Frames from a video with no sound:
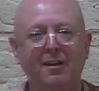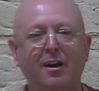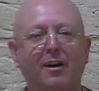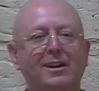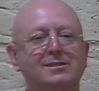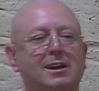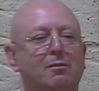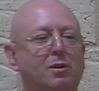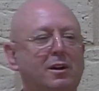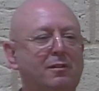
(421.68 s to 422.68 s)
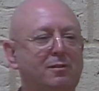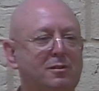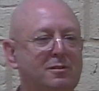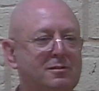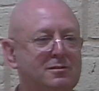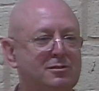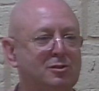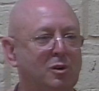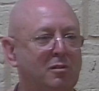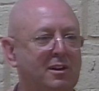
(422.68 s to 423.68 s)
Oh, that's that wonderful
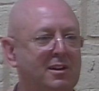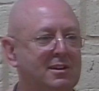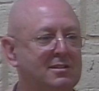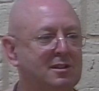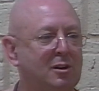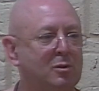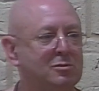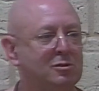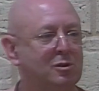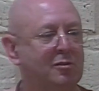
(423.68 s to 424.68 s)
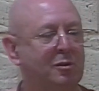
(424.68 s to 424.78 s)
story. It's an old story,